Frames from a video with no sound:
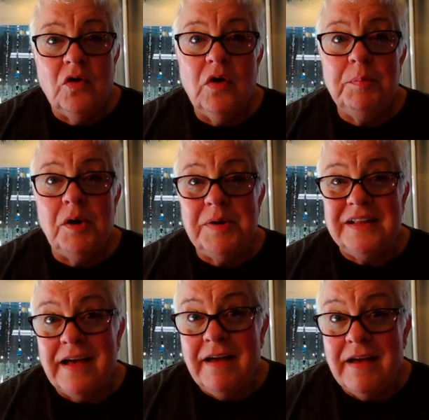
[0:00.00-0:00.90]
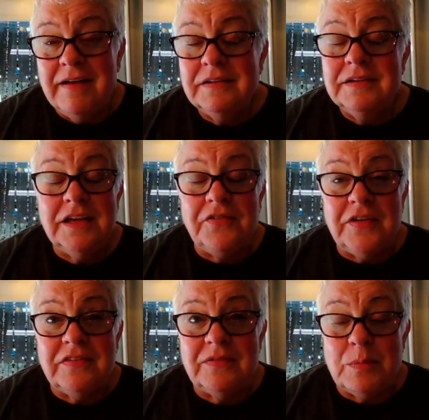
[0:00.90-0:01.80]
or bon matin if
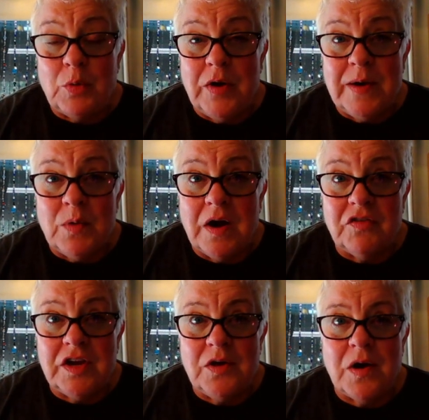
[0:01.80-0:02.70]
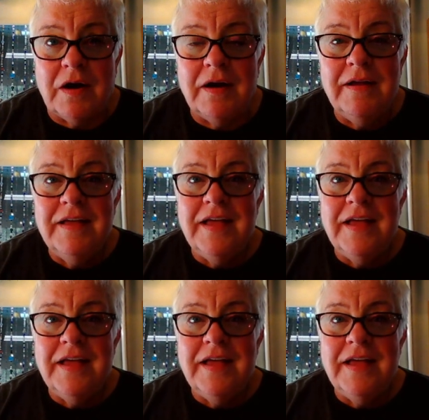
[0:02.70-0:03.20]
it's the morning wherever you are.